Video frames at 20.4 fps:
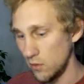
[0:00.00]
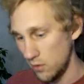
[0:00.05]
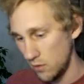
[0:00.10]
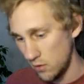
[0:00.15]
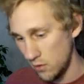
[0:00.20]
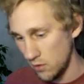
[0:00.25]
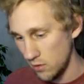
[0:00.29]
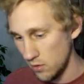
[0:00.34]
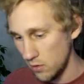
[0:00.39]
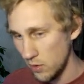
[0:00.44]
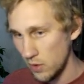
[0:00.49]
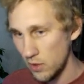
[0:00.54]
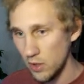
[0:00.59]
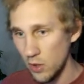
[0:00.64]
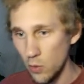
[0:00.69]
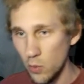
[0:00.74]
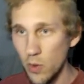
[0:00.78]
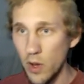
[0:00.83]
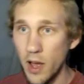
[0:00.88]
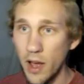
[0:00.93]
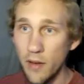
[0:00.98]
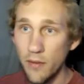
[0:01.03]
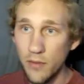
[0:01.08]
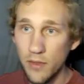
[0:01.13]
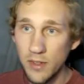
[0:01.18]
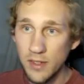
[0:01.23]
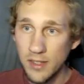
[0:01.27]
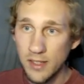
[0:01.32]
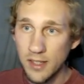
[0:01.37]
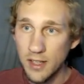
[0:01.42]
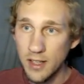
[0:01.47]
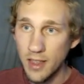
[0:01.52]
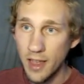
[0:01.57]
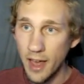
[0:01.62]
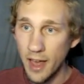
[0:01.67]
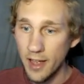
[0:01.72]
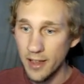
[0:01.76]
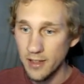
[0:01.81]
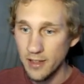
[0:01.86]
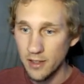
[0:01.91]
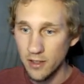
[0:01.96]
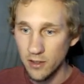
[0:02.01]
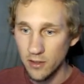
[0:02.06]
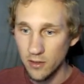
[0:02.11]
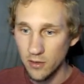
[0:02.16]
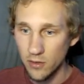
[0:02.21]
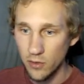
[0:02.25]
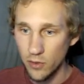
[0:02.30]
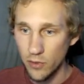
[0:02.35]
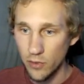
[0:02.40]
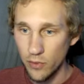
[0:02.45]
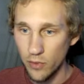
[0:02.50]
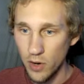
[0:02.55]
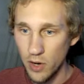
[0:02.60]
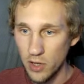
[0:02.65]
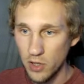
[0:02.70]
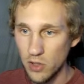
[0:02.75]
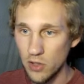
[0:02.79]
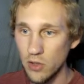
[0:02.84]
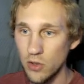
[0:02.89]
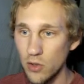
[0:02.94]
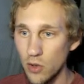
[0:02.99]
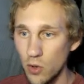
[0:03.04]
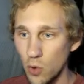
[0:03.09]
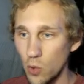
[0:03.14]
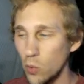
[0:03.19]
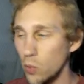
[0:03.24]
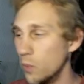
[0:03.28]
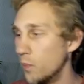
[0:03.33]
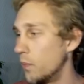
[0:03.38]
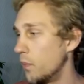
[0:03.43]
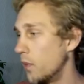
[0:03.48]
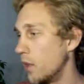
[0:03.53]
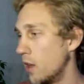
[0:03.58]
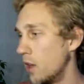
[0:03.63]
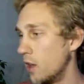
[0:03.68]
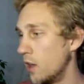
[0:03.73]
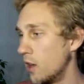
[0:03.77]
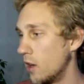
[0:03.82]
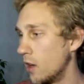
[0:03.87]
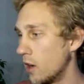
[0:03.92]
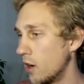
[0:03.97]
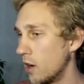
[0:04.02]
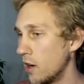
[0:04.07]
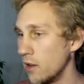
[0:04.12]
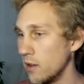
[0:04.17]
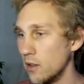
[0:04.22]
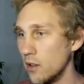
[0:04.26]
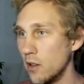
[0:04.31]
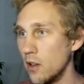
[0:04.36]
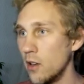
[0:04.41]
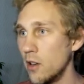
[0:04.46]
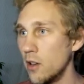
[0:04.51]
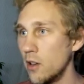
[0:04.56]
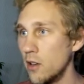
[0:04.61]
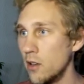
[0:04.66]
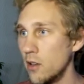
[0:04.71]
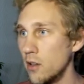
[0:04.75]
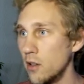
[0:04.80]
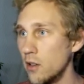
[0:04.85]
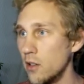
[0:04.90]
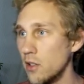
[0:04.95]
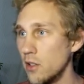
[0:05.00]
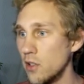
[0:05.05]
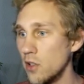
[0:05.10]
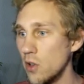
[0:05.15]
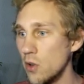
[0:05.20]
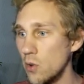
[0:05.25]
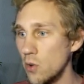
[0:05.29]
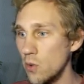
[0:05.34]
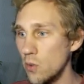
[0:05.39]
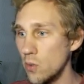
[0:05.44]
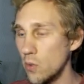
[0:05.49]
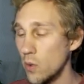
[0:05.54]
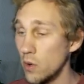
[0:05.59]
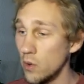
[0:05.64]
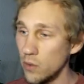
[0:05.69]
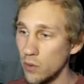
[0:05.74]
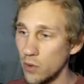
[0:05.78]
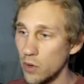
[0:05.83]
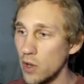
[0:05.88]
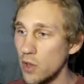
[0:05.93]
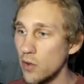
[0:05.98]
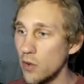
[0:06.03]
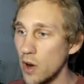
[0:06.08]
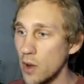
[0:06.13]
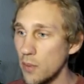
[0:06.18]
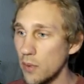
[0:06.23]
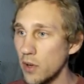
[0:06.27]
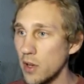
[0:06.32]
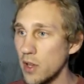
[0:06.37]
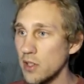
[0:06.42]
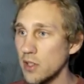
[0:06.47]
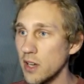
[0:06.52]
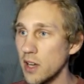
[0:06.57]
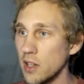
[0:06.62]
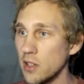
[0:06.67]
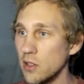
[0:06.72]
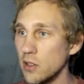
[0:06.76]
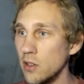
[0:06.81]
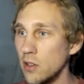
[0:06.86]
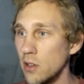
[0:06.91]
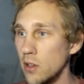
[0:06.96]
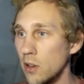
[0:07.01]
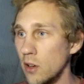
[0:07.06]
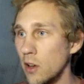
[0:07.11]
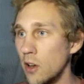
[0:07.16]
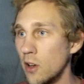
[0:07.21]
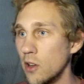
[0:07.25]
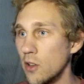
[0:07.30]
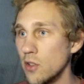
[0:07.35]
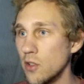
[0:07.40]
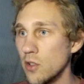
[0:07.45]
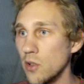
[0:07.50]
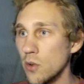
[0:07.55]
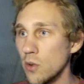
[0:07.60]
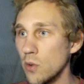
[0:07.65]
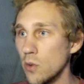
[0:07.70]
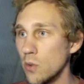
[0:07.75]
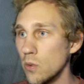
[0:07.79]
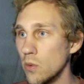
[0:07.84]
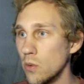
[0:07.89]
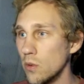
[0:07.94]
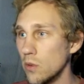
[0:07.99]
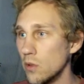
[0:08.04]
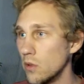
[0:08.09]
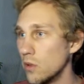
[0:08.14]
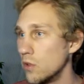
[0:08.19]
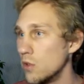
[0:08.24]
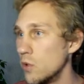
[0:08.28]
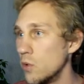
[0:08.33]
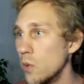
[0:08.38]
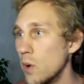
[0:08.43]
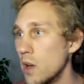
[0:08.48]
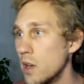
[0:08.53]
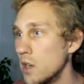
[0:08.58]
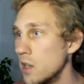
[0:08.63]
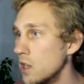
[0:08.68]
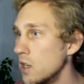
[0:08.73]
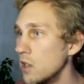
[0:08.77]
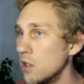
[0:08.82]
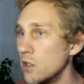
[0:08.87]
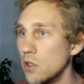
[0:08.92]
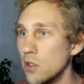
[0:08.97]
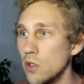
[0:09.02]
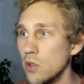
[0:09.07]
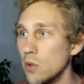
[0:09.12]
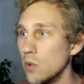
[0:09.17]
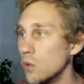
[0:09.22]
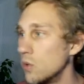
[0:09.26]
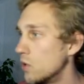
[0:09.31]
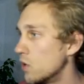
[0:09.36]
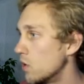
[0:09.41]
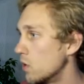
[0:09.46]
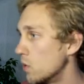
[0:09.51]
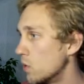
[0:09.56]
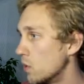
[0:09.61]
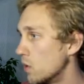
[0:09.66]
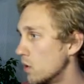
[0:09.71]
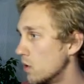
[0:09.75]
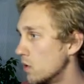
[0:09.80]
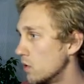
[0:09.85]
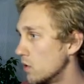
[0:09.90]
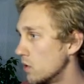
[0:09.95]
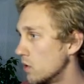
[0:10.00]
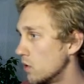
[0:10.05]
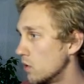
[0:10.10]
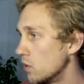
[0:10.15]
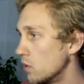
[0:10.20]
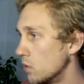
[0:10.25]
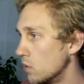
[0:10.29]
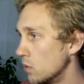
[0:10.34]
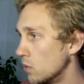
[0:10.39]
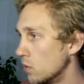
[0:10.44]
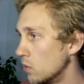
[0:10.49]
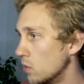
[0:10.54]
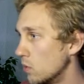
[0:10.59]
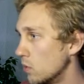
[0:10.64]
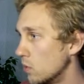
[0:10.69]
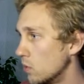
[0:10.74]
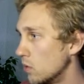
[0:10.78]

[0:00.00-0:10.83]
so I don't have to see that. Refresh, cool. All right, let's go, well, we're in the right place actually. So do I need to go into